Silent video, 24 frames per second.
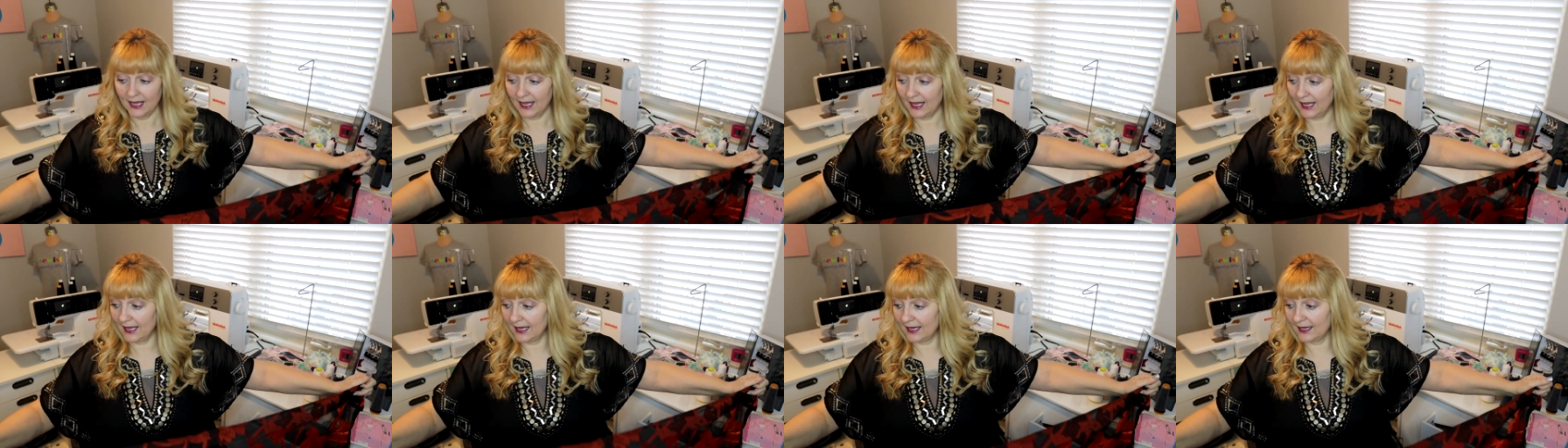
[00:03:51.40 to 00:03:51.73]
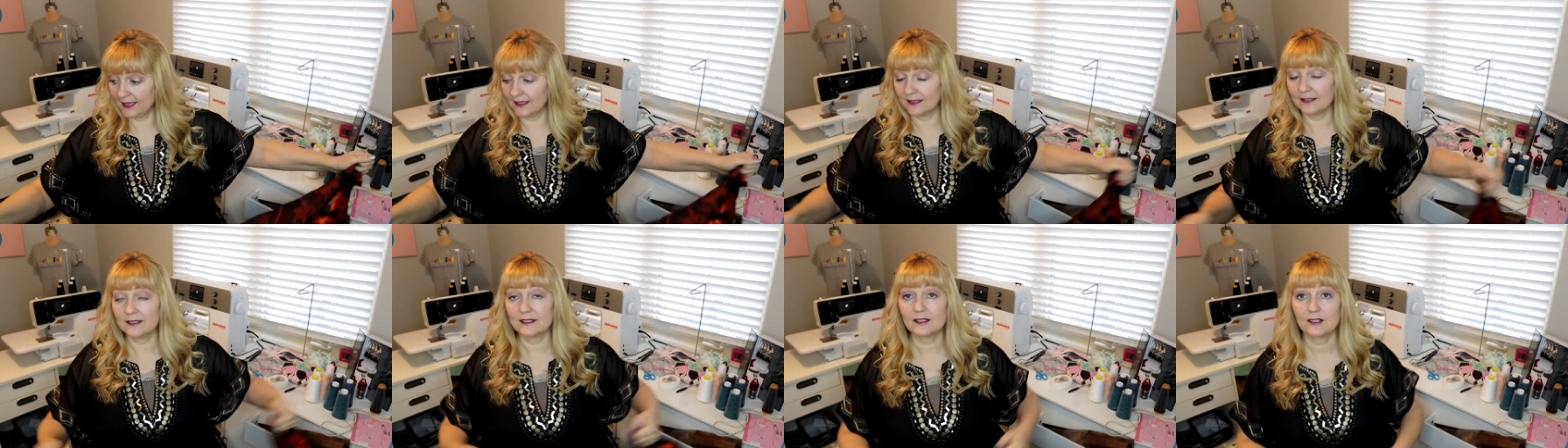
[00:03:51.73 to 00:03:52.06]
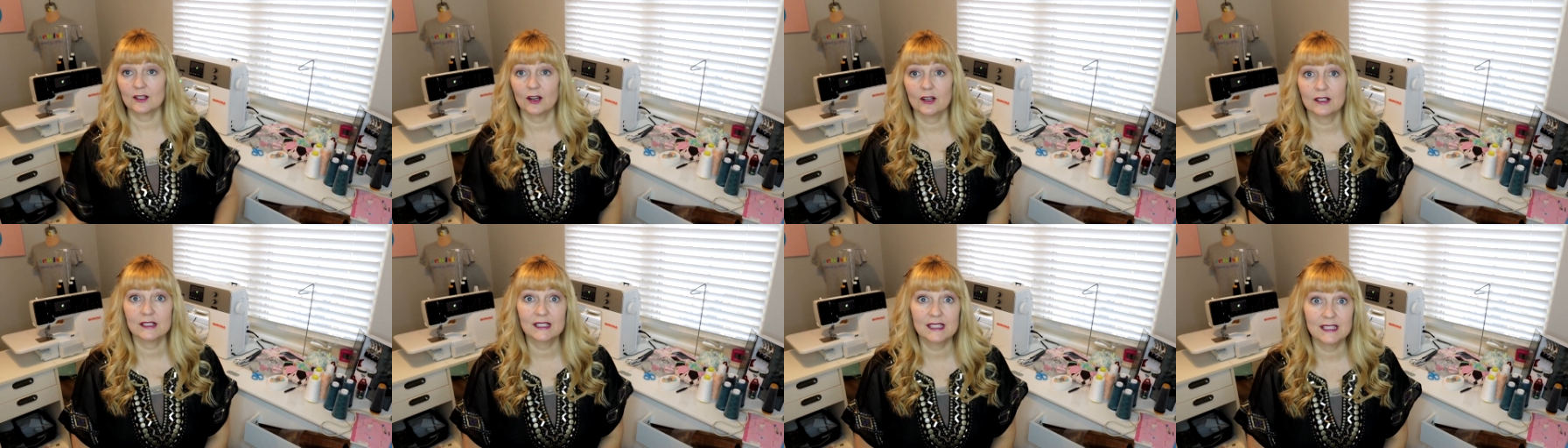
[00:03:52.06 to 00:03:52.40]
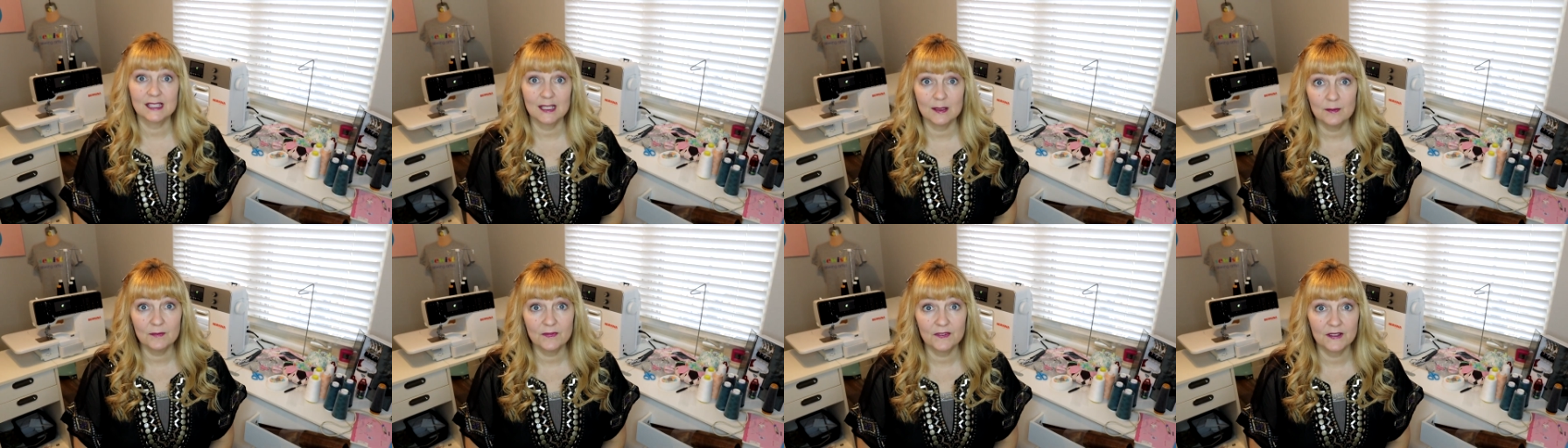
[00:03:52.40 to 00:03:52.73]
and start
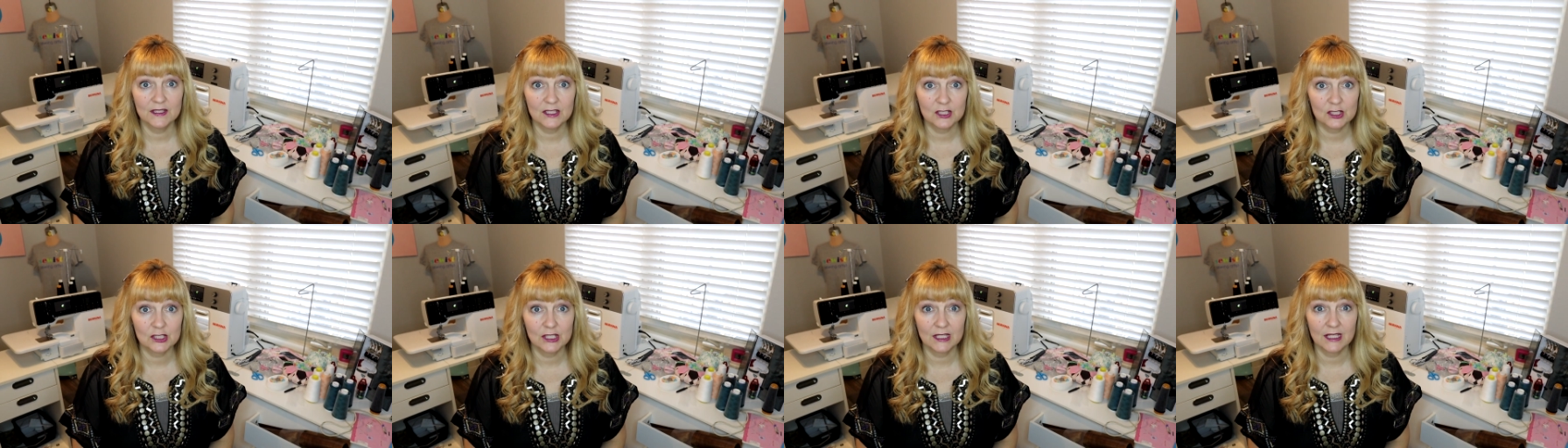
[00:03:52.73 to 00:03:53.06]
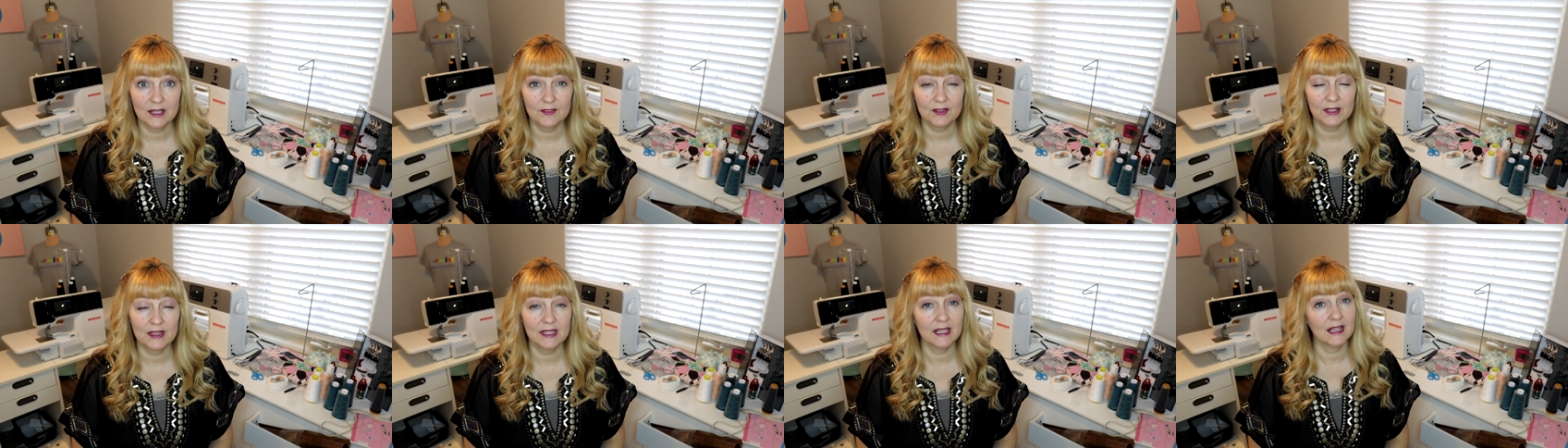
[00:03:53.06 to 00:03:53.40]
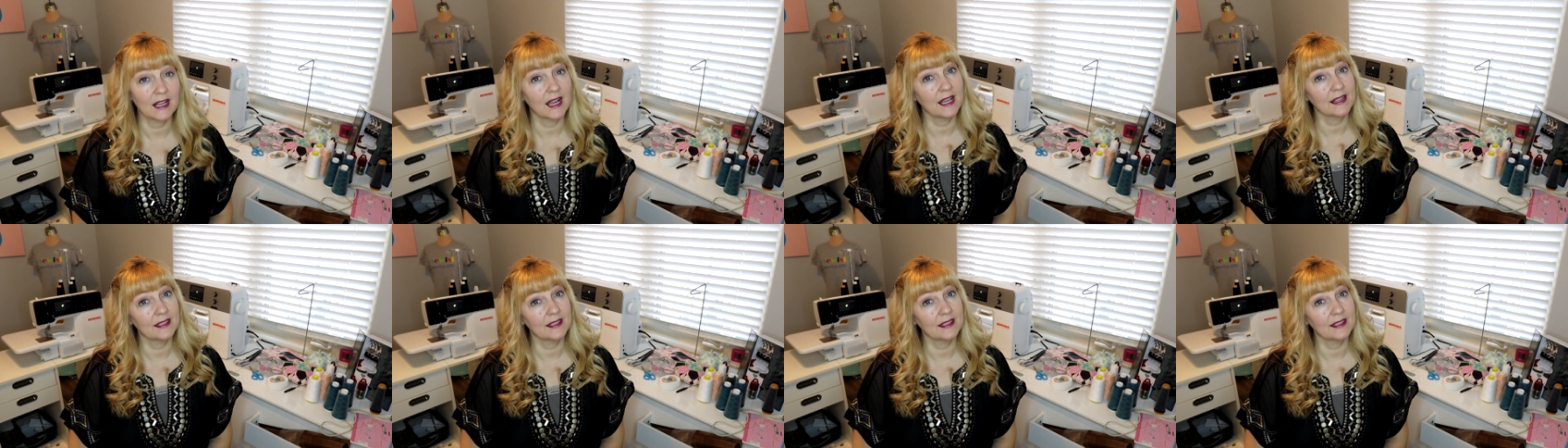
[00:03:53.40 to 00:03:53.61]
seam finishing everything.